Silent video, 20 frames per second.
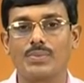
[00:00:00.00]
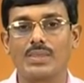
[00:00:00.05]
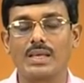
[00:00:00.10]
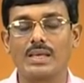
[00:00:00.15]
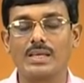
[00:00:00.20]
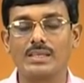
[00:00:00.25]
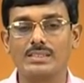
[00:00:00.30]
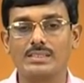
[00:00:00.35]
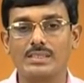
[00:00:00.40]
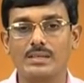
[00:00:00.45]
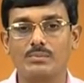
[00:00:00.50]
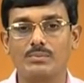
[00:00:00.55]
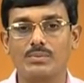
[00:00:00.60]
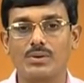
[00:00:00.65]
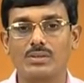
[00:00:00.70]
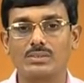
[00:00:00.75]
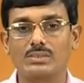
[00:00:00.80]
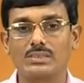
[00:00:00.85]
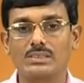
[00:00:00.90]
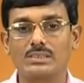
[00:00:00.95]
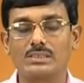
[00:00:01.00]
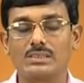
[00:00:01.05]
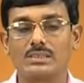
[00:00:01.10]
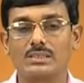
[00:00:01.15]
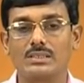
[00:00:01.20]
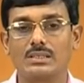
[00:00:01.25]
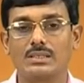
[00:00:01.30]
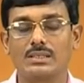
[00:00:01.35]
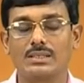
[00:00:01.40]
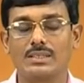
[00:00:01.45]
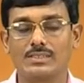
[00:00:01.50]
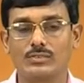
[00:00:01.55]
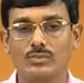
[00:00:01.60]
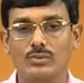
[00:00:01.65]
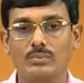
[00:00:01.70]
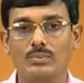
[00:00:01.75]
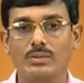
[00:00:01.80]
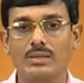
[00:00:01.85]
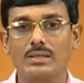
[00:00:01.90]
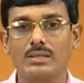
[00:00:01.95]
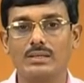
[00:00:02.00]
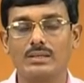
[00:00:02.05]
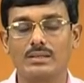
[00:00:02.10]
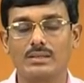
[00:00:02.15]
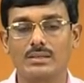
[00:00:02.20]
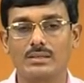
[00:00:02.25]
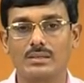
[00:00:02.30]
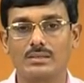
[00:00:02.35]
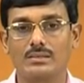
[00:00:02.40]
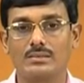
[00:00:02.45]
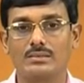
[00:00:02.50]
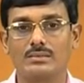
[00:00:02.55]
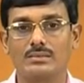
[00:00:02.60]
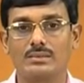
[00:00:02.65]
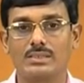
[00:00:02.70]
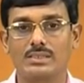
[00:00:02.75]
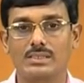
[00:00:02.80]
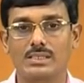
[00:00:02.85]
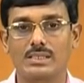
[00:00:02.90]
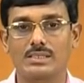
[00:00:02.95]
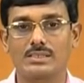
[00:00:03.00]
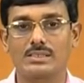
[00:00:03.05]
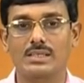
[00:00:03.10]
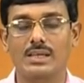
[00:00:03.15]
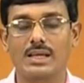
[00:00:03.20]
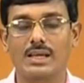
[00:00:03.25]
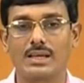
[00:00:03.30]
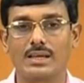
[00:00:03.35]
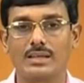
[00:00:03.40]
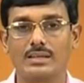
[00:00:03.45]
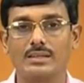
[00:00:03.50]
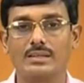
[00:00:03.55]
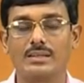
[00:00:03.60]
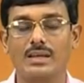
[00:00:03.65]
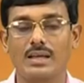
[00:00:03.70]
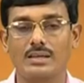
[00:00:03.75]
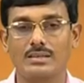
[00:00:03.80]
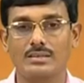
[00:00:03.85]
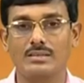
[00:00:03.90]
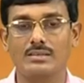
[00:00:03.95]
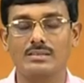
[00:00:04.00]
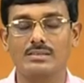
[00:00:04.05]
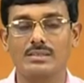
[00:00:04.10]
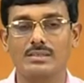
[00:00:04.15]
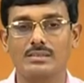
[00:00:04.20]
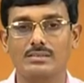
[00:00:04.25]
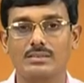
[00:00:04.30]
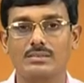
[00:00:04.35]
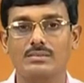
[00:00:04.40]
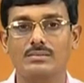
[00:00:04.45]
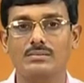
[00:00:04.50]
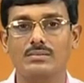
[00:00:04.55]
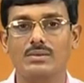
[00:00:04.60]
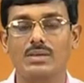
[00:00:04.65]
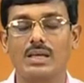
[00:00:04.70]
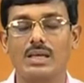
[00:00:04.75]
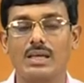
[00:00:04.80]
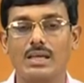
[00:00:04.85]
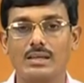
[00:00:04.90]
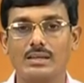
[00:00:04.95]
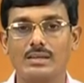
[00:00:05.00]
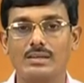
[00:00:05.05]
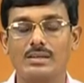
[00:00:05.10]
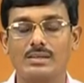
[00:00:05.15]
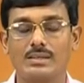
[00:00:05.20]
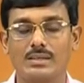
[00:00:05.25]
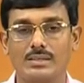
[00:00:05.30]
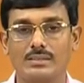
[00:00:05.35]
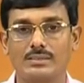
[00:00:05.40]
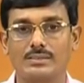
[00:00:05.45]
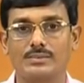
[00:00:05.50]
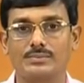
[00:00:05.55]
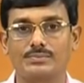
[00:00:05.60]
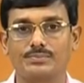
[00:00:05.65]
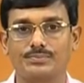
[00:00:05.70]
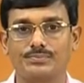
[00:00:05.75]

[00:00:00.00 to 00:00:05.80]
ECM process. This will be discussed again in another session in details.